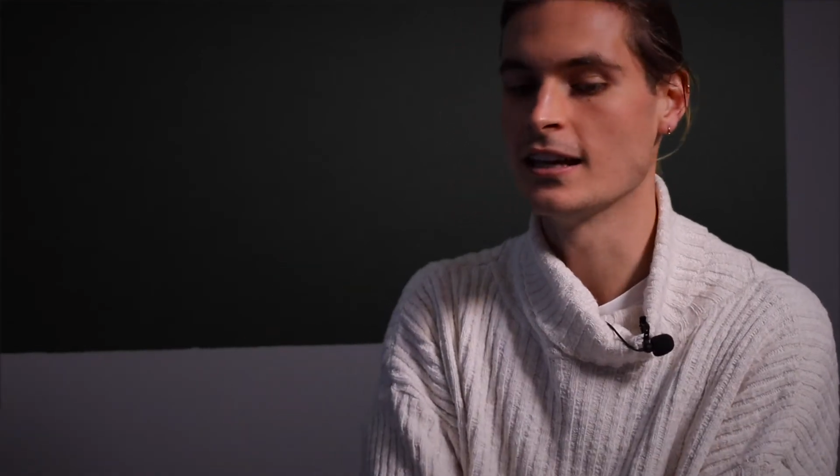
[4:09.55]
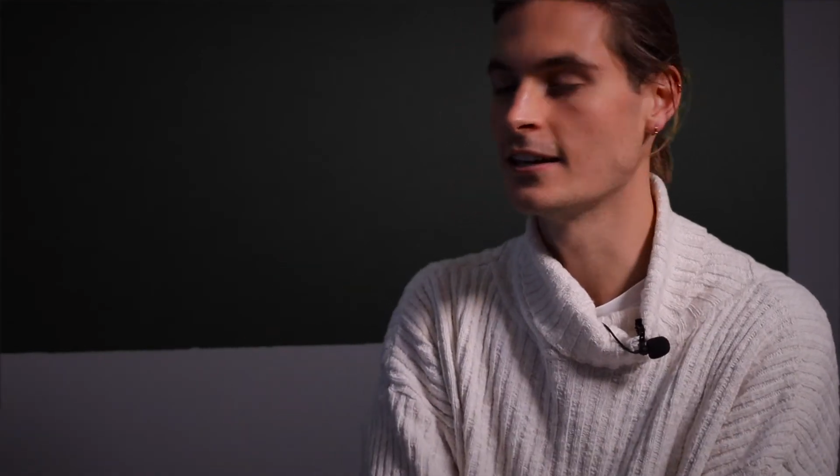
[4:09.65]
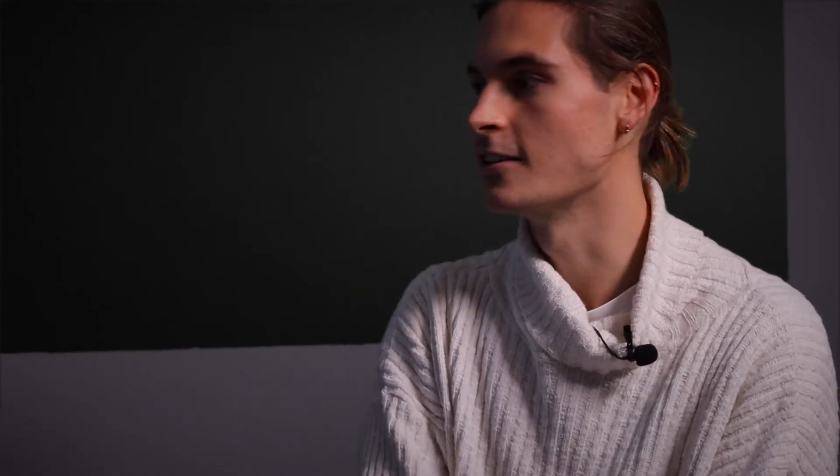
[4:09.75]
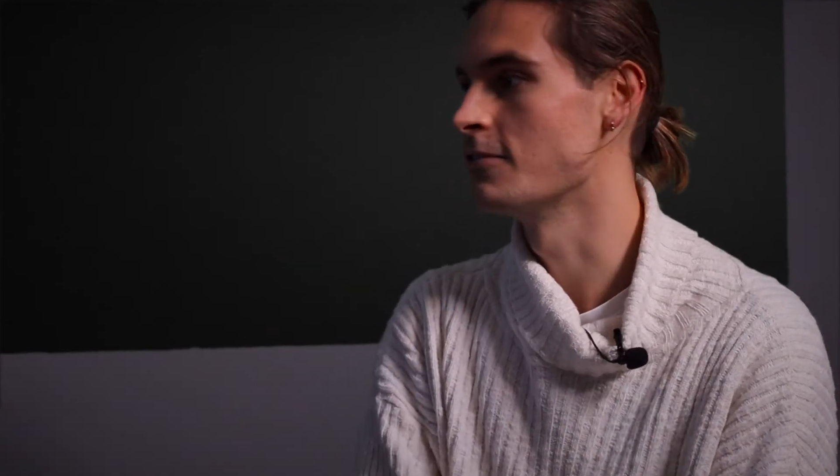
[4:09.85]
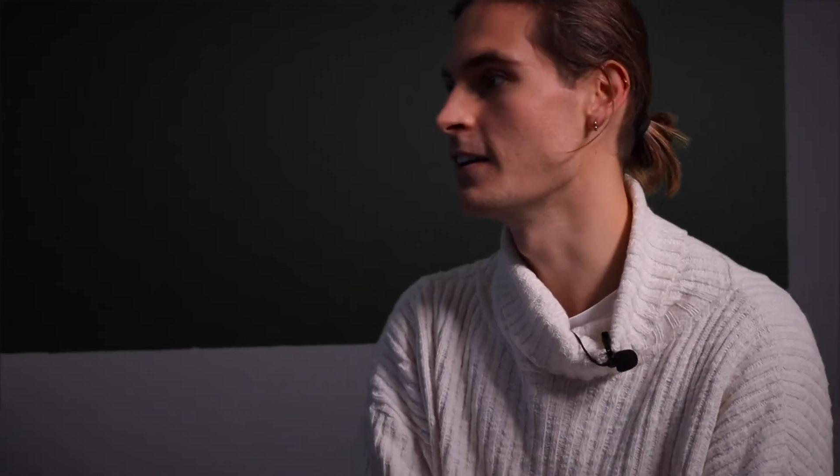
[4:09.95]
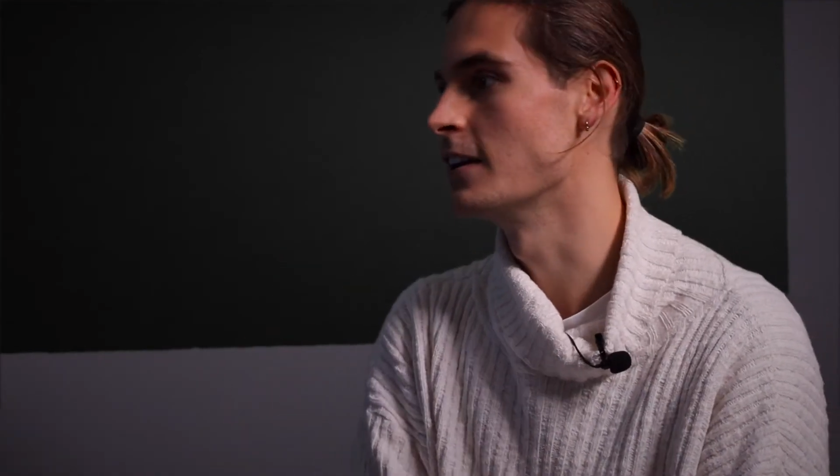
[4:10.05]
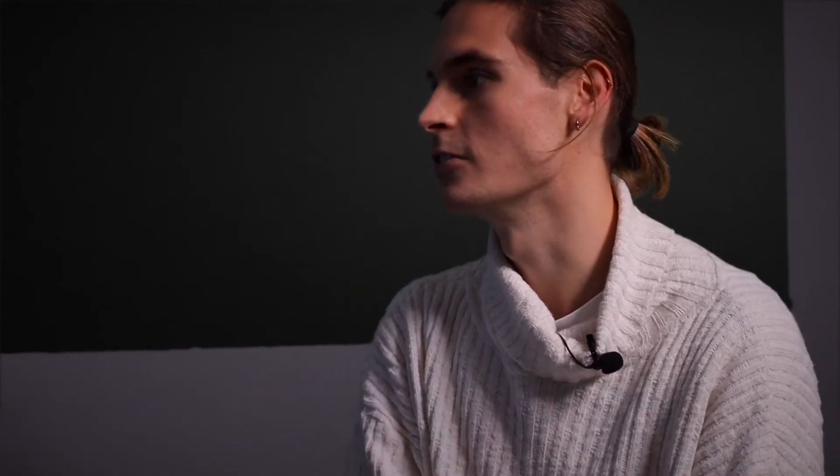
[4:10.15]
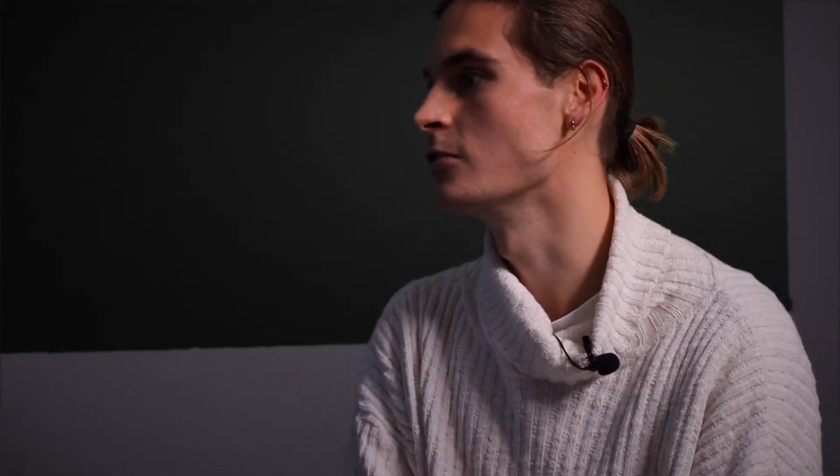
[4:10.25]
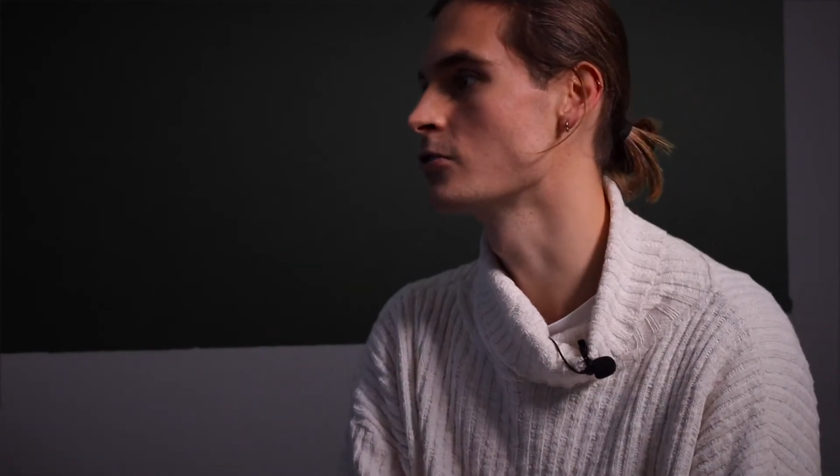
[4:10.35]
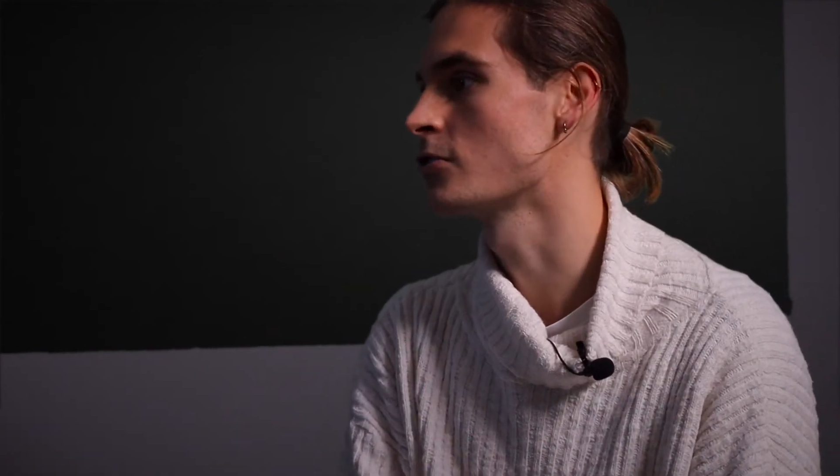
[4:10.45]
hit a
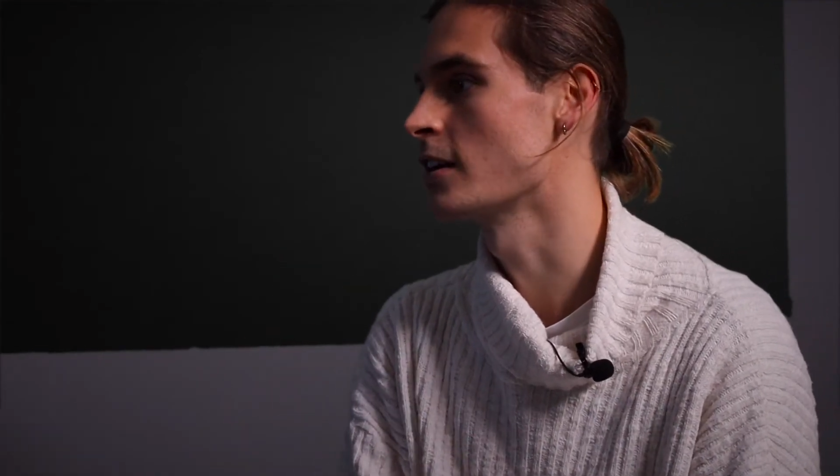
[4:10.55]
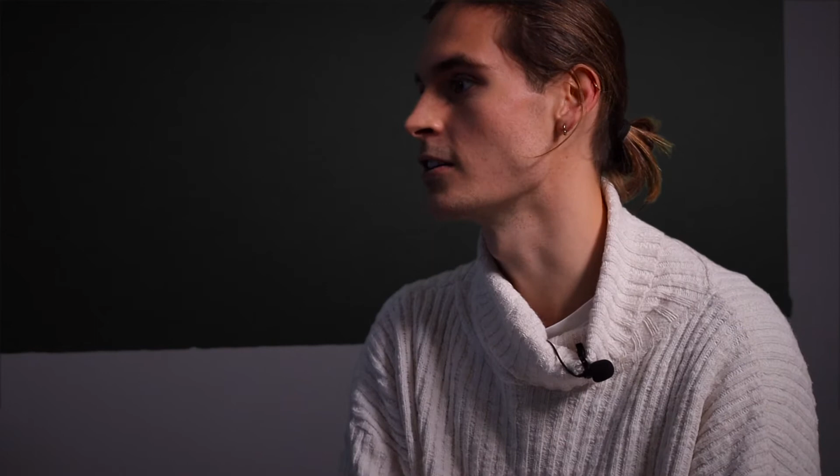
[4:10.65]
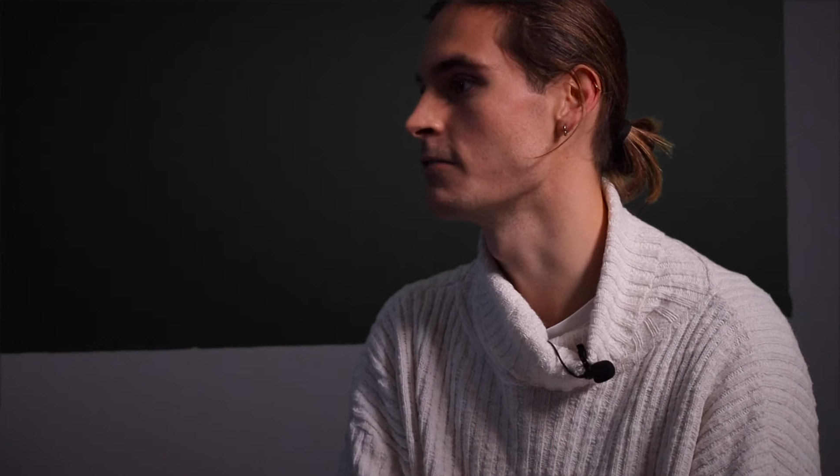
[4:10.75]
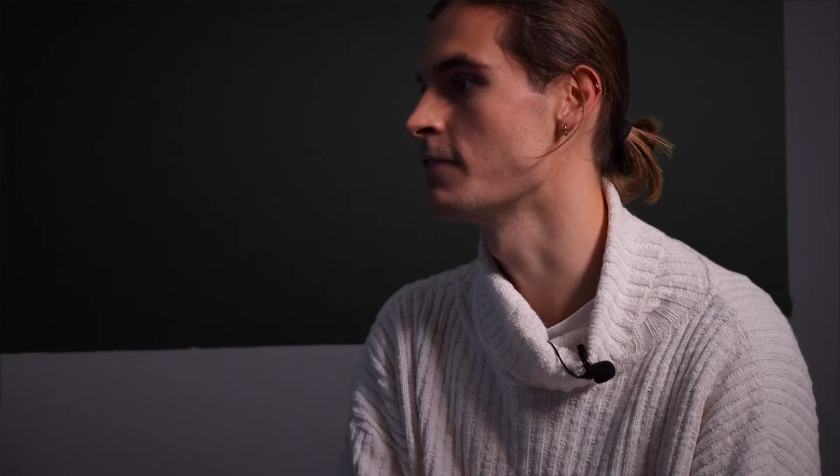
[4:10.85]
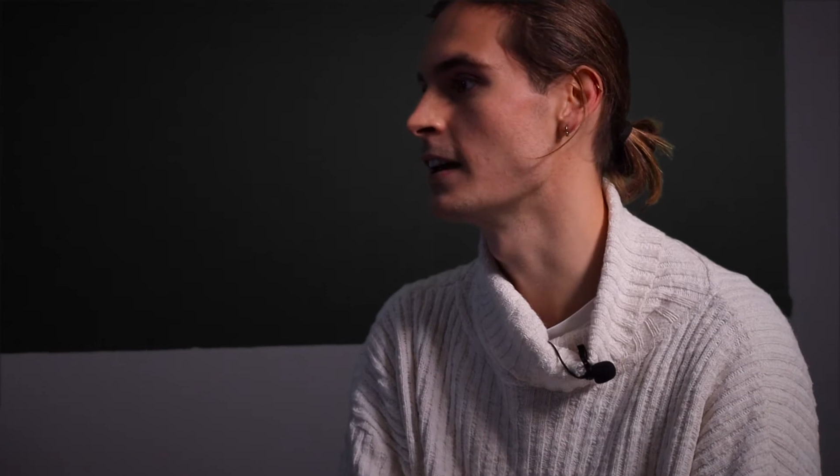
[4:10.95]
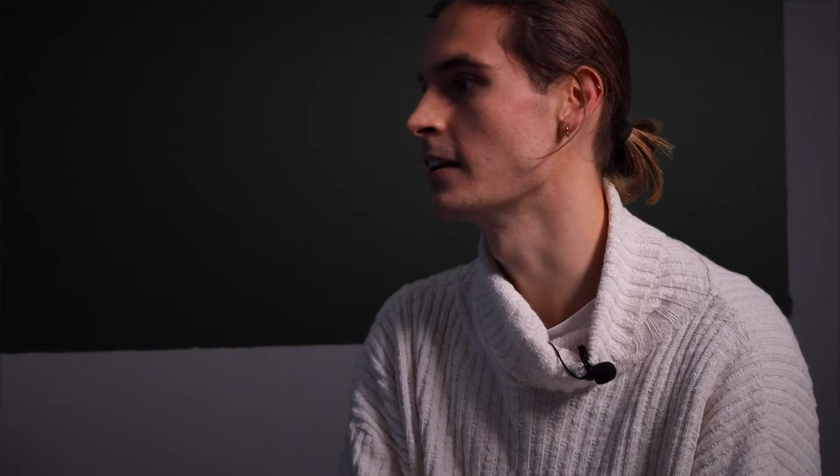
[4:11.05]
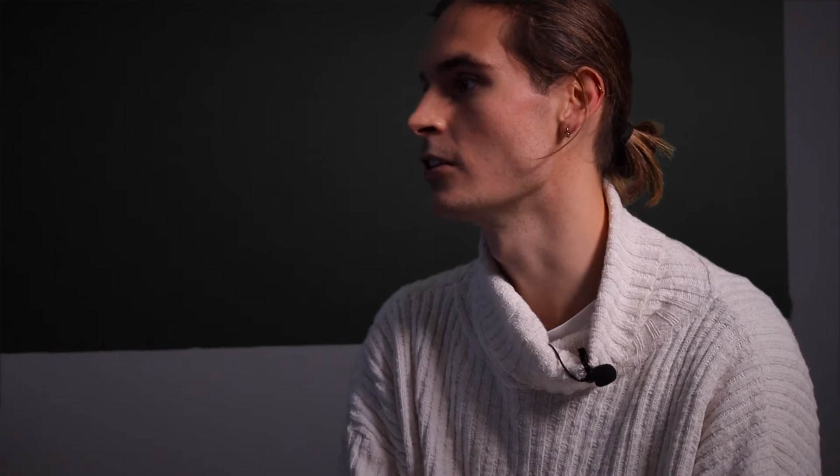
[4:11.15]
defender who's trying to defend,